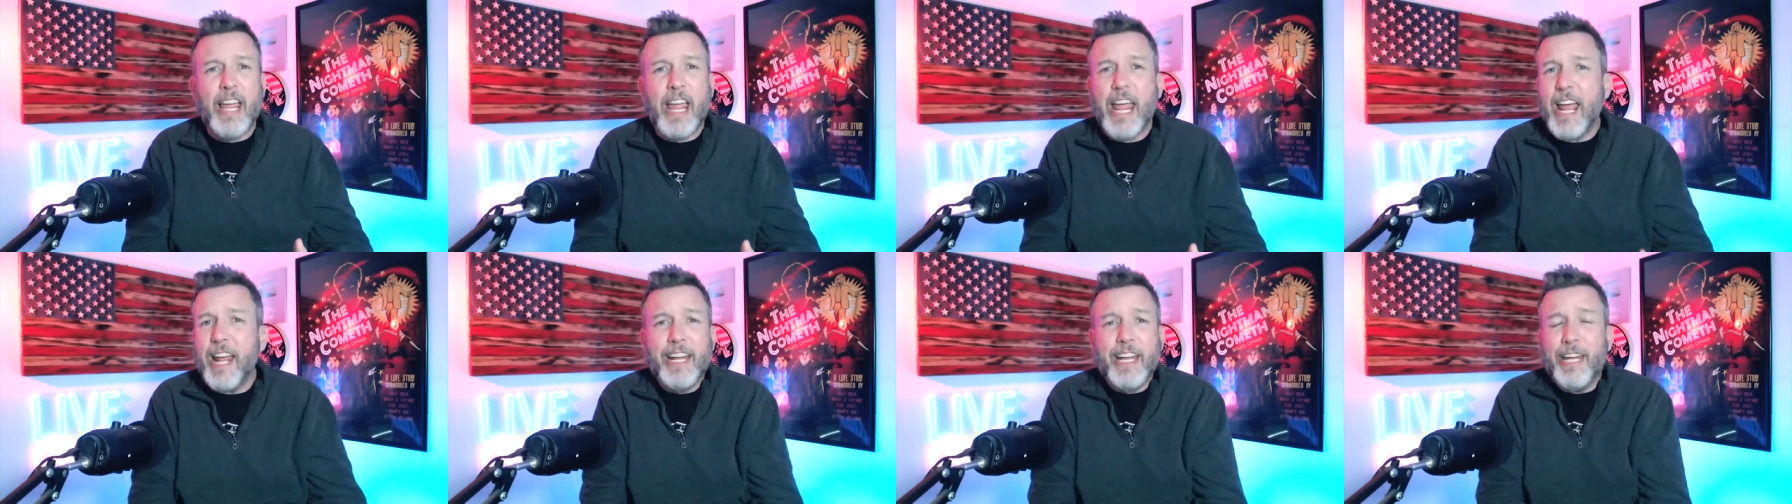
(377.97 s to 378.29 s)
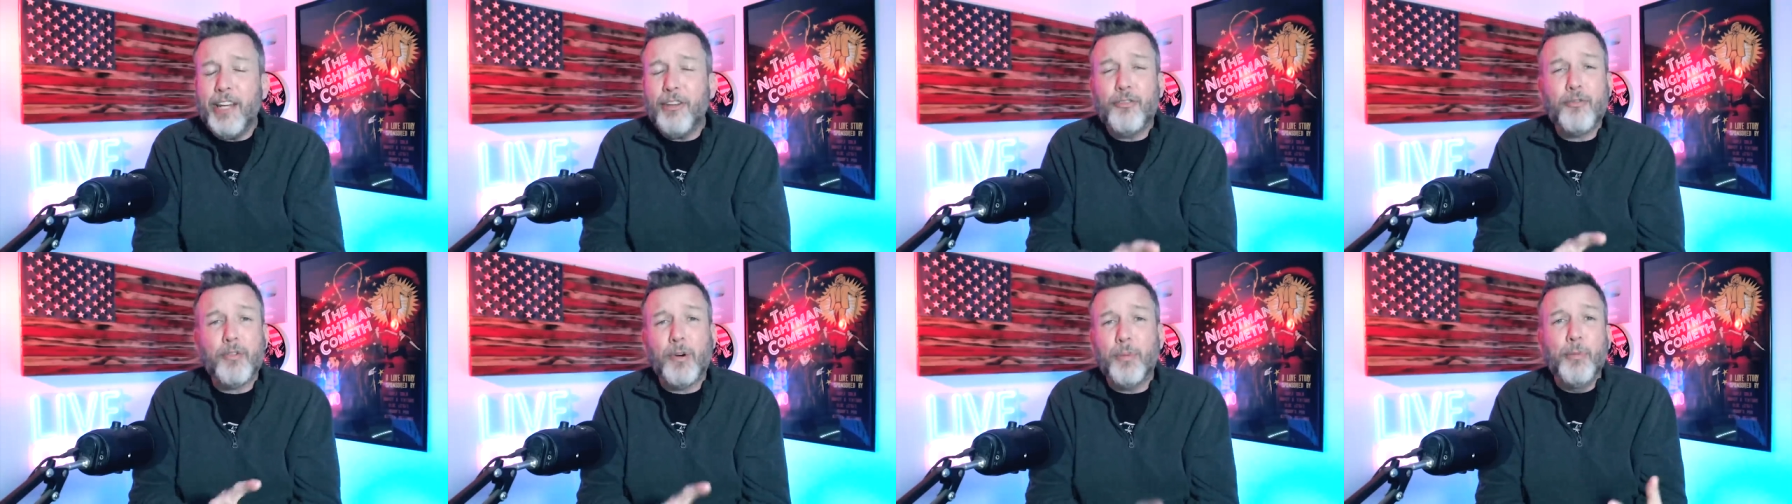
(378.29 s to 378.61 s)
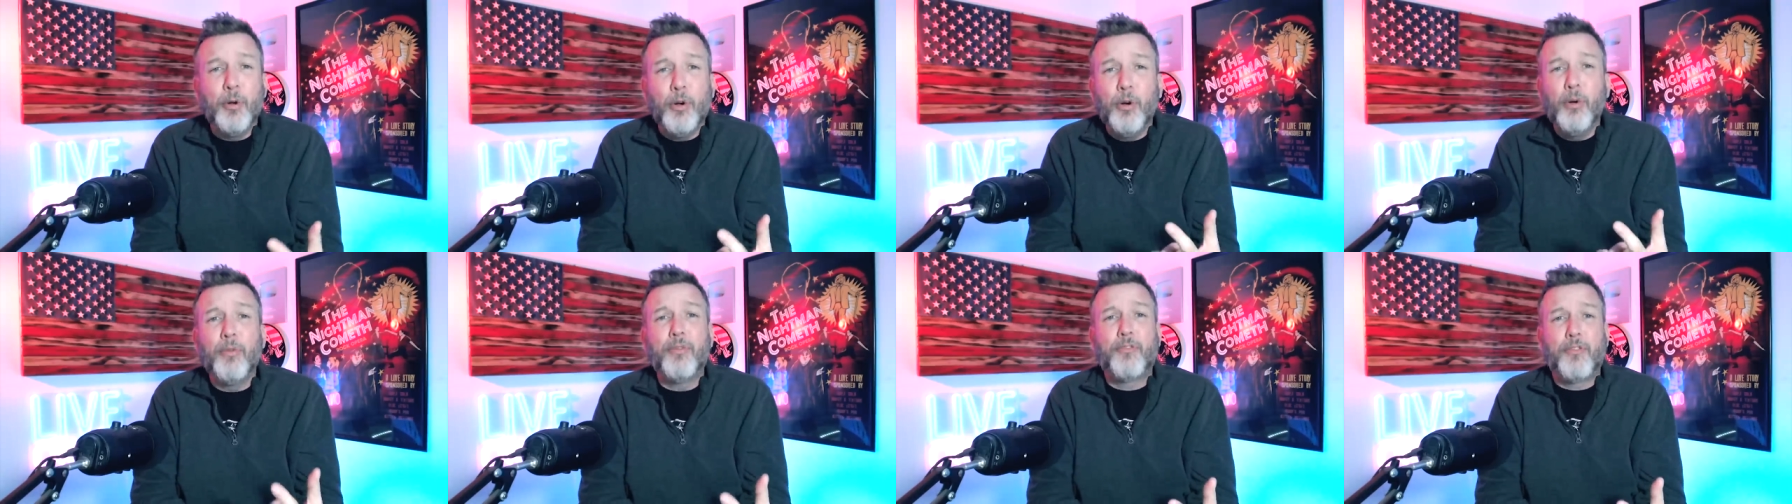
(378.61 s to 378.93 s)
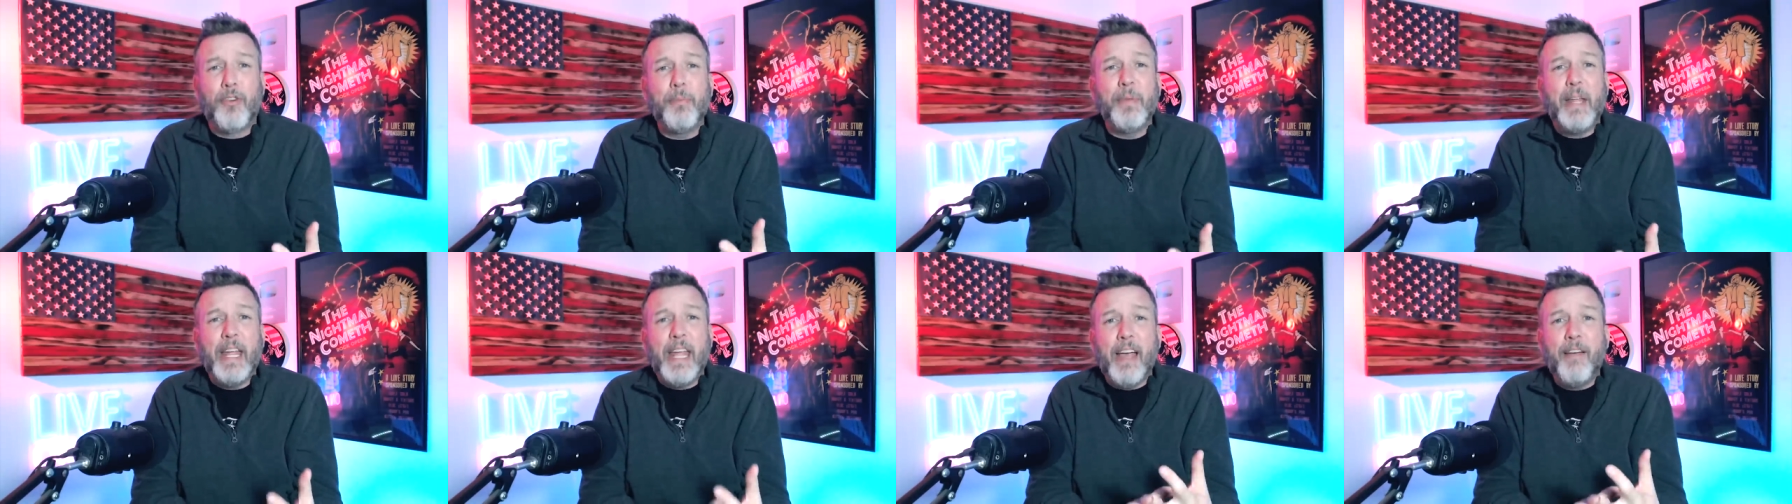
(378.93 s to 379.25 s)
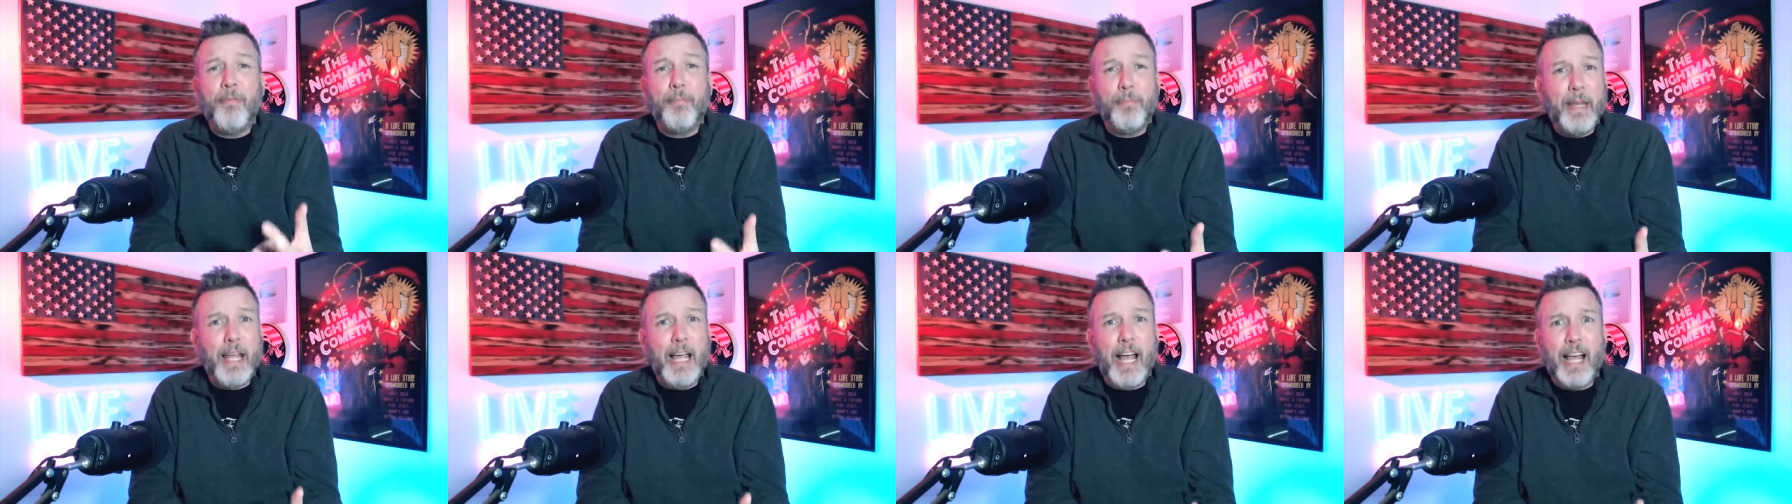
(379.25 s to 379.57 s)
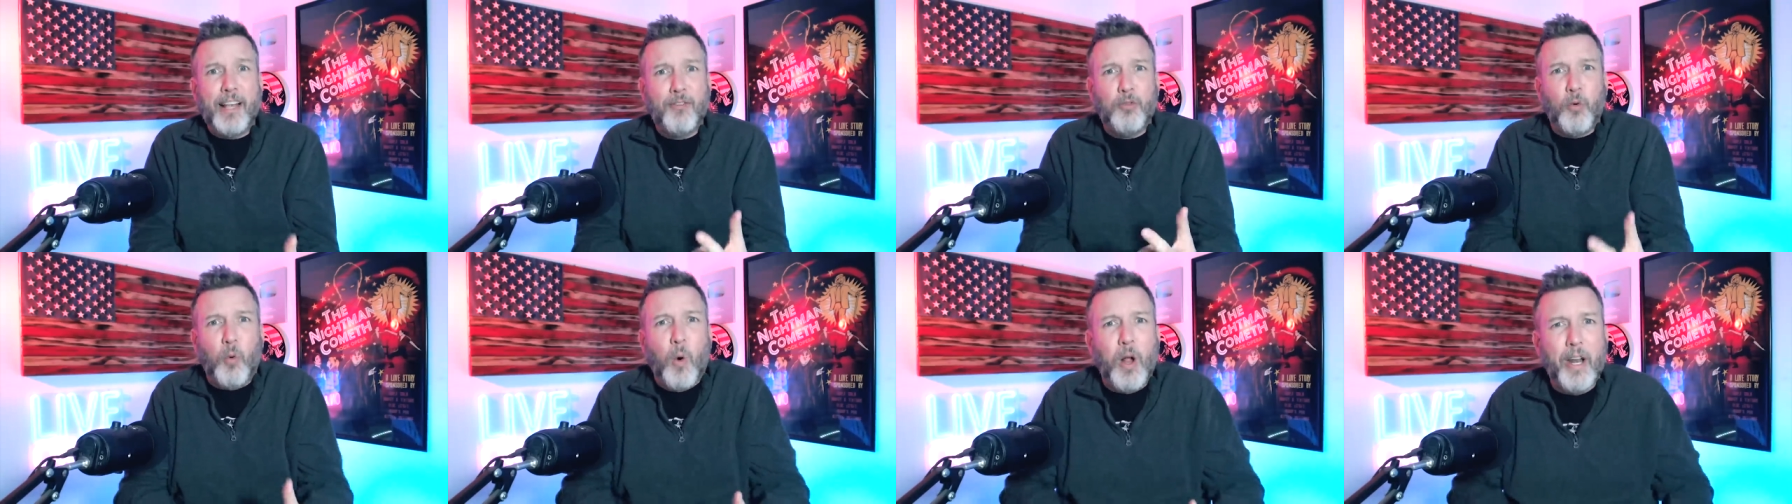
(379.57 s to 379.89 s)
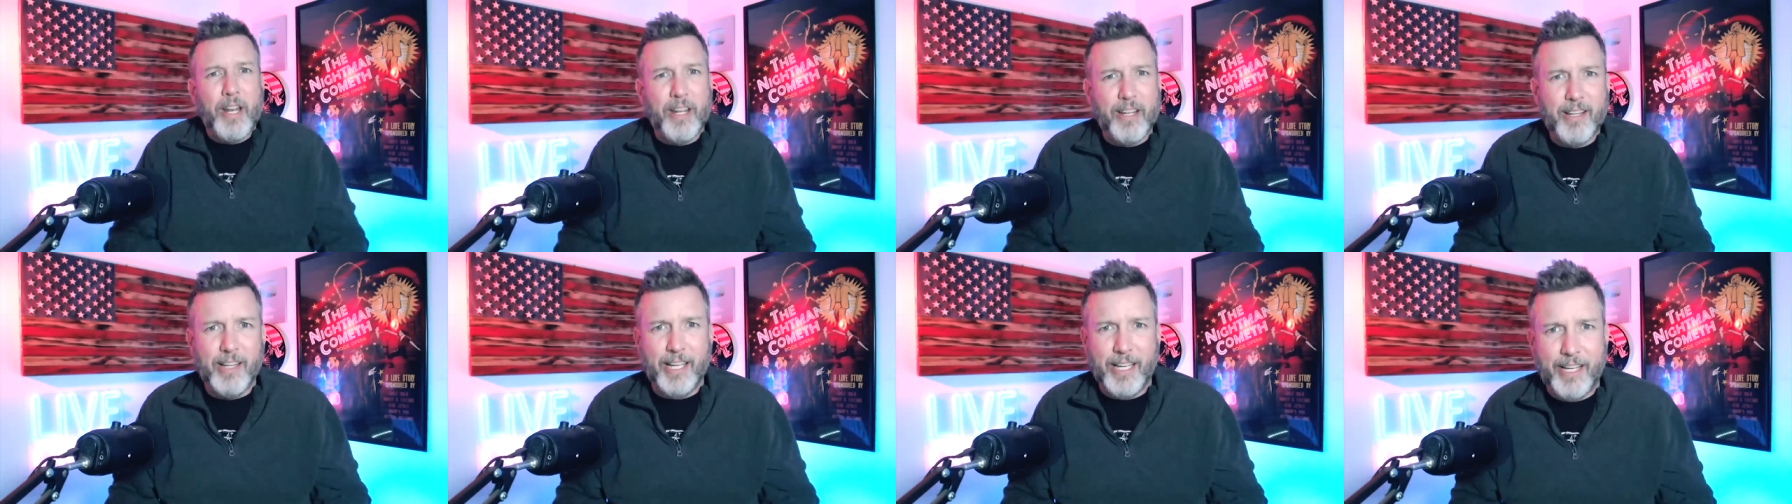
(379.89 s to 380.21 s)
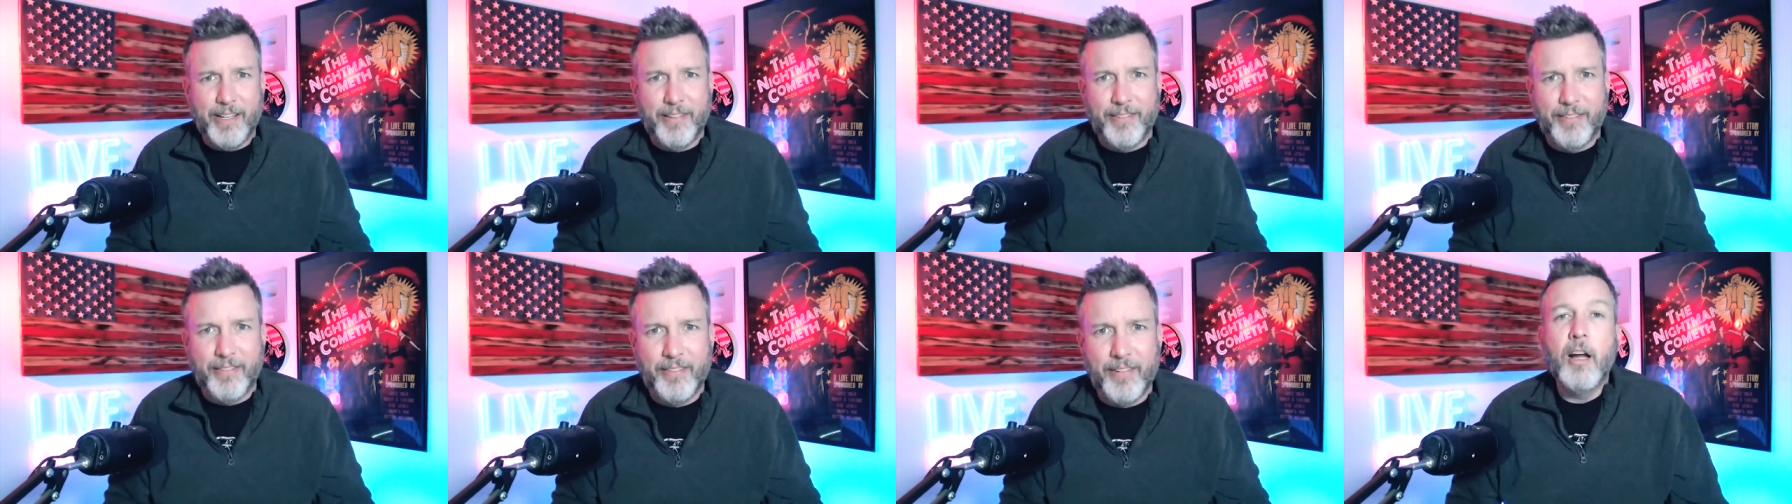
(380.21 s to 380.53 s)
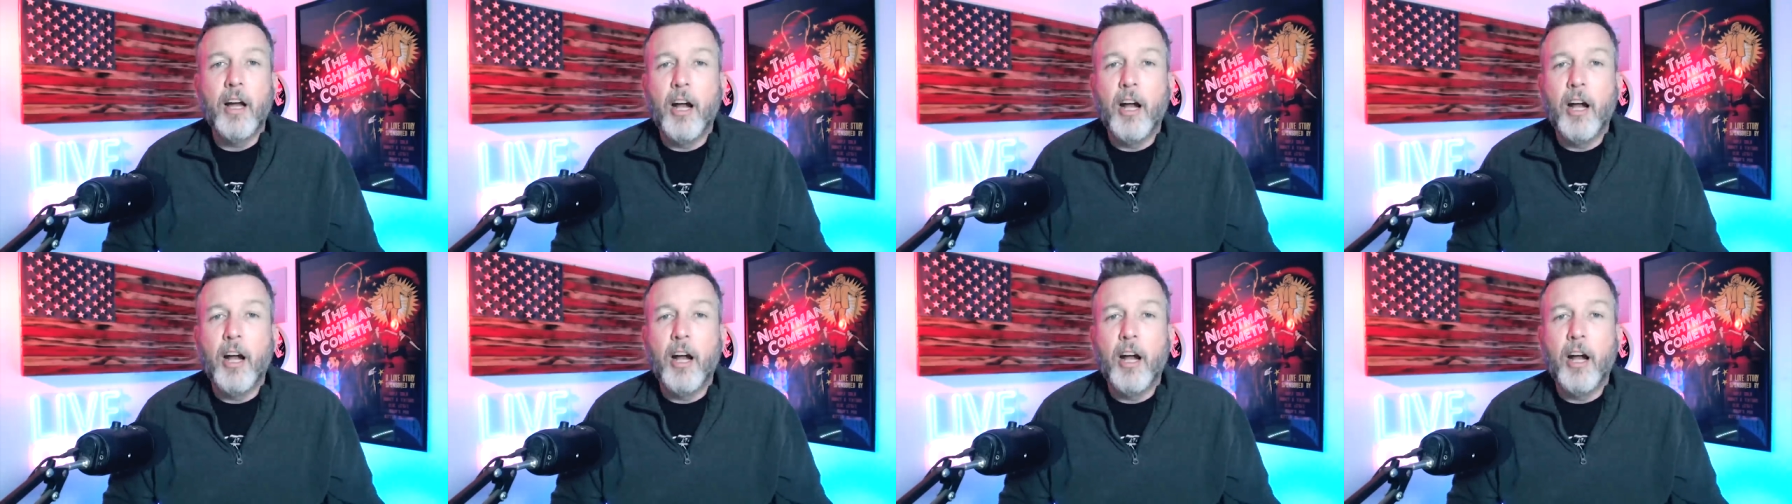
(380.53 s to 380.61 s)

and he's removed from the FBI's wanted list.